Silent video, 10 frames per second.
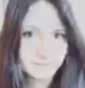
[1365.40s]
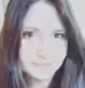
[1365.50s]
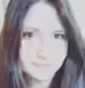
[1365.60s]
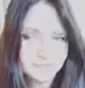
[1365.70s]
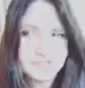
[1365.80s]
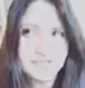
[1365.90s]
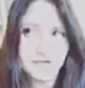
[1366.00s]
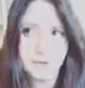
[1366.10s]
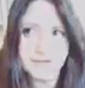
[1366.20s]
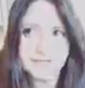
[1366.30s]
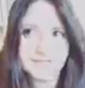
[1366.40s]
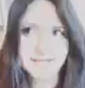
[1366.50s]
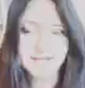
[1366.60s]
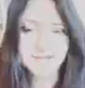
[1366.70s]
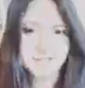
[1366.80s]
They're so quick to
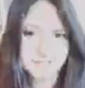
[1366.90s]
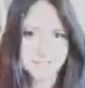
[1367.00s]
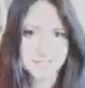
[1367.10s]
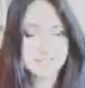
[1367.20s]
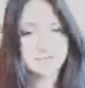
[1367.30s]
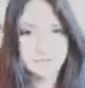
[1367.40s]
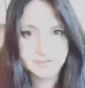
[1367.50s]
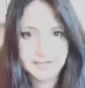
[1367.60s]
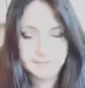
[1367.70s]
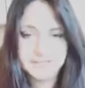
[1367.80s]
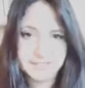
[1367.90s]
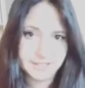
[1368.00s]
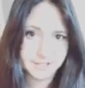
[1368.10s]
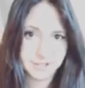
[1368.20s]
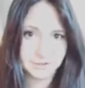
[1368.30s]
say Jesus' real name is
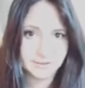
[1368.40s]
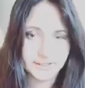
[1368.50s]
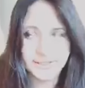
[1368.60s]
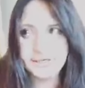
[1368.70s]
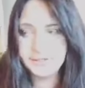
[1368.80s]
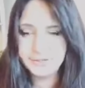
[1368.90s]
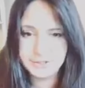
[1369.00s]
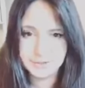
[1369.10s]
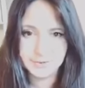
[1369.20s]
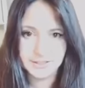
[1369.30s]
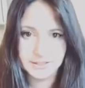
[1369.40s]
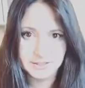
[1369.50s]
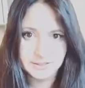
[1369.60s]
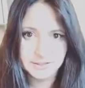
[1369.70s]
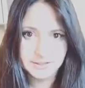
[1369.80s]
Yeshua, Yahushua.
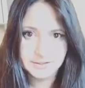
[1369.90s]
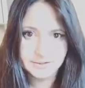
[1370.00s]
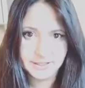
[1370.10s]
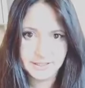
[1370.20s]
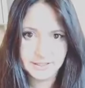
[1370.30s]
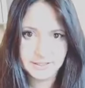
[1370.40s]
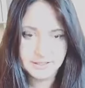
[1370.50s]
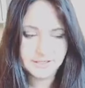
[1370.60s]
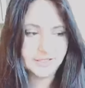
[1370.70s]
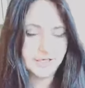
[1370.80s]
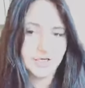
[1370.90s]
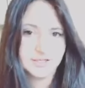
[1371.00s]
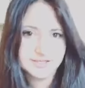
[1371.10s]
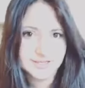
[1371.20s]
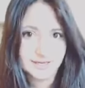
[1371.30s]
Yeah? And then you've got
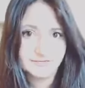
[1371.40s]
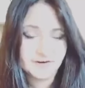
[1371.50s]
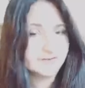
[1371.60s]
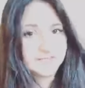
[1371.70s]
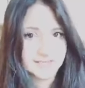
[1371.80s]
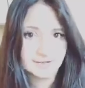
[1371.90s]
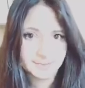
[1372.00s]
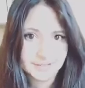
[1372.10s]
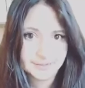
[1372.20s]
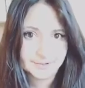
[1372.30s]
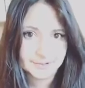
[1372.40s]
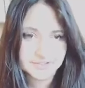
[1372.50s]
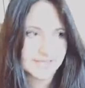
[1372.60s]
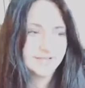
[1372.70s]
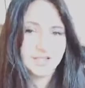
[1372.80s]
the same, very same people
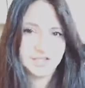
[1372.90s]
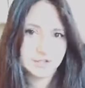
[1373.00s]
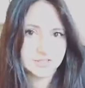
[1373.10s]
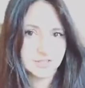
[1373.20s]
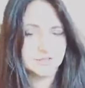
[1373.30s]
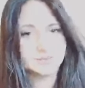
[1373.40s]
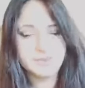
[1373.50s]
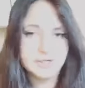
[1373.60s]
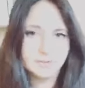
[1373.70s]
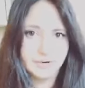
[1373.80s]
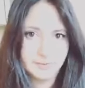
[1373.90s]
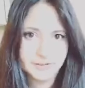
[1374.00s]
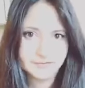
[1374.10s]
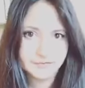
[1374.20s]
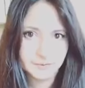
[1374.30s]
saying the Jews are the
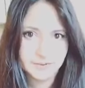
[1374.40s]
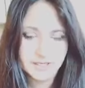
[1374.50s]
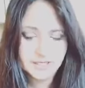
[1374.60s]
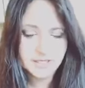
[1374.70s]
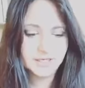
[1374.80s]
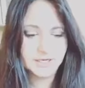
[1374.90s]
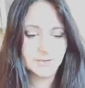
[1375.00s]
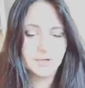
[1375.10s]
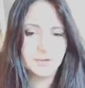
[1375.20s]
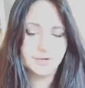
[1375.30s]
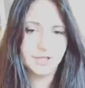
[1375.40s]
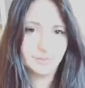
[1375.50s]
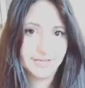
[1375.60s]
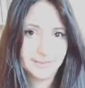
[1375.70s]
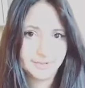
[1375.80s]
problem You know what? All you
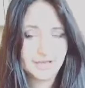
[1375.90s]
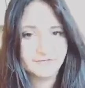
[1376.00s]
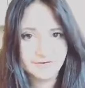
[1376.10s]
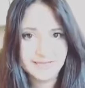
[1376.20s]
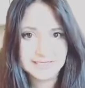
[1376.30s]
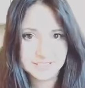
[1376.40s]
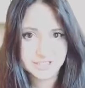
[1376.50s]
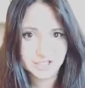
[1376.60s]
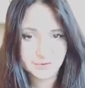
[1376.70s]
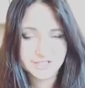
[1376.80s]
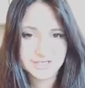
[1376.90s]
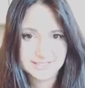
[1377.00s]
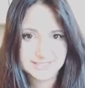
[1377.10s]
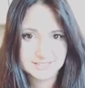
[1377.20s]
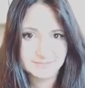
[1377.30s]
people that are very anti Jewish,
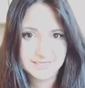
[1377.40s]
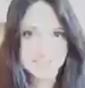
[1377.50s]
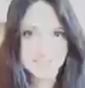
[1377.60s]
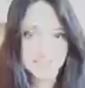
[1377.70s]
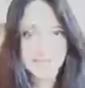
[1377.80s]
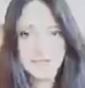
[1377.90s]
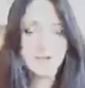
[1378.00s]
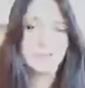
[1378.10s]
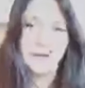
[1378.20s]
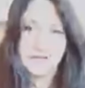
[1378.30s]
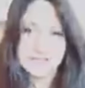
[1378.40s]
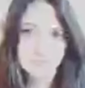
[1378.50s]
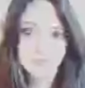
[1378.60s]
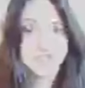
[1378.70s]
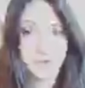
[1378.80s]
anti Semitic, you might as
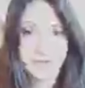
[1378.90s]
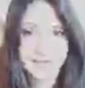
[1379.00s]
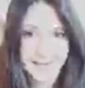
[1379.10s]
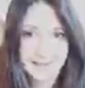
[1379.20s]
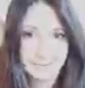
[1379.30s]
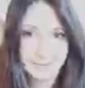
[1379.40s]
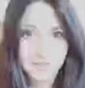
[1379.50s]
well join camp.